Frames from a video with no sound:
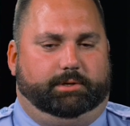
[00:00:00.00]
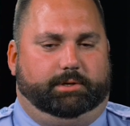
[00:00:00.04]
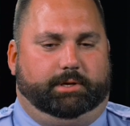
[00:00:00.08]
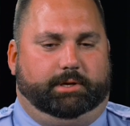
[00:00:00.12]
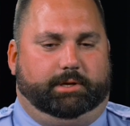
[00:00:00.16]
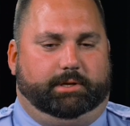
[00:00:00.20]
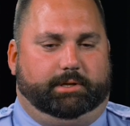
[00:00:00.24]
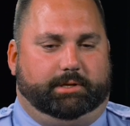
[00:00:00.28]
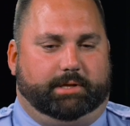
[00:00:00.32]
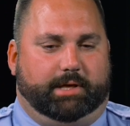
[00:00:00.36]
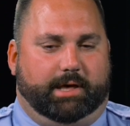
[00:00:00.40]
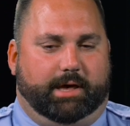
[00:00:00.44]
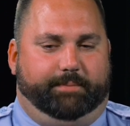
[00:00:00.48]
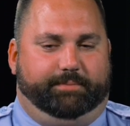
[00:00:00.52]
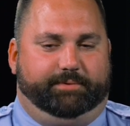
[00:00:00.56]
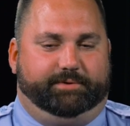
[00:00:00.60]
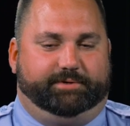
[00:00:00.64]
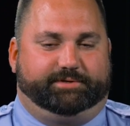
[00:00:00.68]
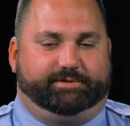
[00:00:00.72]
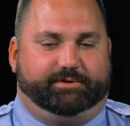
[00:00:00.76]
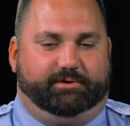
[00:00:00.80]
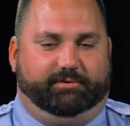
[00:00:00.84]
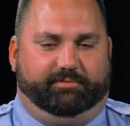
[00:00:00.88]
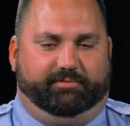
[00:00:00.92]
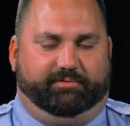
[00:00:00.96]
It happened
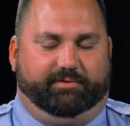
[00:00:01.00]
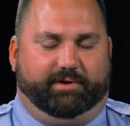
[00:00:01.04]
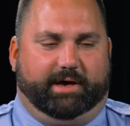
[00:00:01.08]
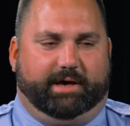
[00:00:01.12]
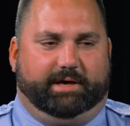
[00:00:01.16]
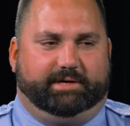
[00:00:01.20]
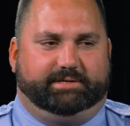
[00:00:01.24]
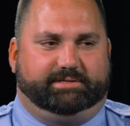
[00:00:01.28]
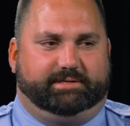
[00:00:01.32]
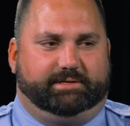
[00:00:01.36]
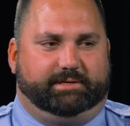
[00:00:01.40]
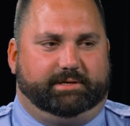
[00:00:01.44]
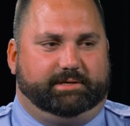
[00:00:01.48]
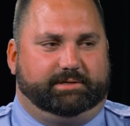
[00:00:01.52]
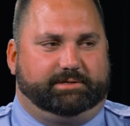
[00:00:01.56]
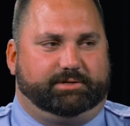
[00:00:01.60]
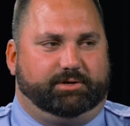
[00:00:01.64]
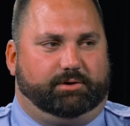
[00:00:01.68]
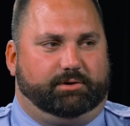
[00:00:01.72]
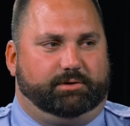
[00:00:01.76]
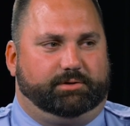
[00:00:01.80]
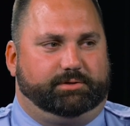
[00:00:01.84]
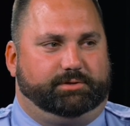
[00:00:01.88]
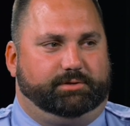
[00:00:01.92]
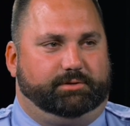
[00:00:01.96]
so fast that it's
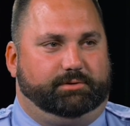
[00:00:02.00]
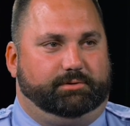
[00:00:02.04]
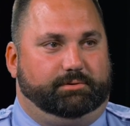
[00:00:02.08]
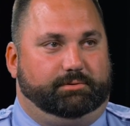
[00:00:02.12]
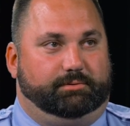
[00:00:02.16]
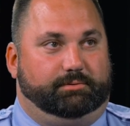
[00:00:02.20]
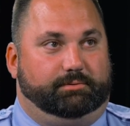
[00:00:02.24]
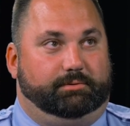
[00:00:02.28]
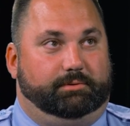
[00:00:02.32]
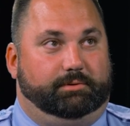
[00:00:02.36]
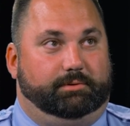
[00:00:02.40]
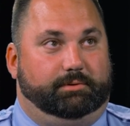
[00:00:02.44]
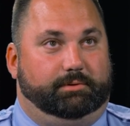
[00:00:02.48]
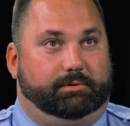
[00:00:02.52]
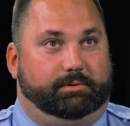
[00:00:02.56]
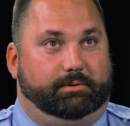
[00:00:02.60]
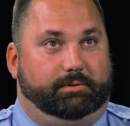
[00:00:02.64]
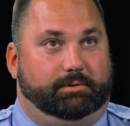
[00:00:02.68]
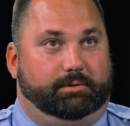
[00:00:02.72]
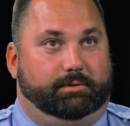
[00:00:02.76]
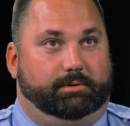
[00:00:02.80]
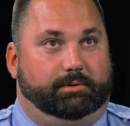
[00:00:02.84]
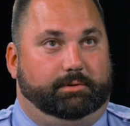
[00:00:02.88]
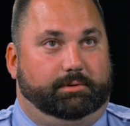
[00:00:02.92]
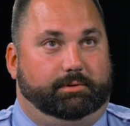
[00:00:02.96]
hard to
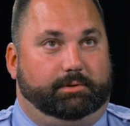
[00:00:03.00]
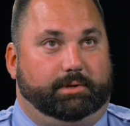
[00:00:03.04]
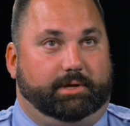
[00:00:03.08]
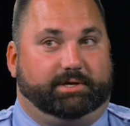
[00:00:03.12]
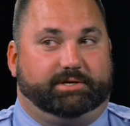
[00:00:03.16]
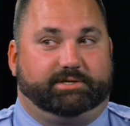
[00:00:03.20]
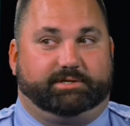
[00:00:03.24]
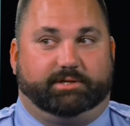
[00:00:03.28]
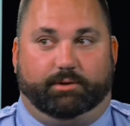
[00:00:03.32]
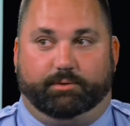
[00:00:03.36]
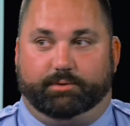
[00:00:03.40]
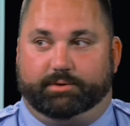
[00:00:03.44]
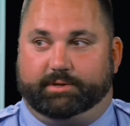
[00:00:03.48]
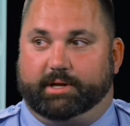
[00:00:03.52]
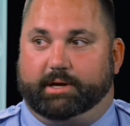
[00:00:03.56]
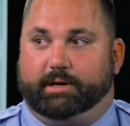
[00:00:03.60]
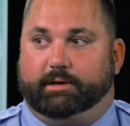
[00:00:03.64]
slow it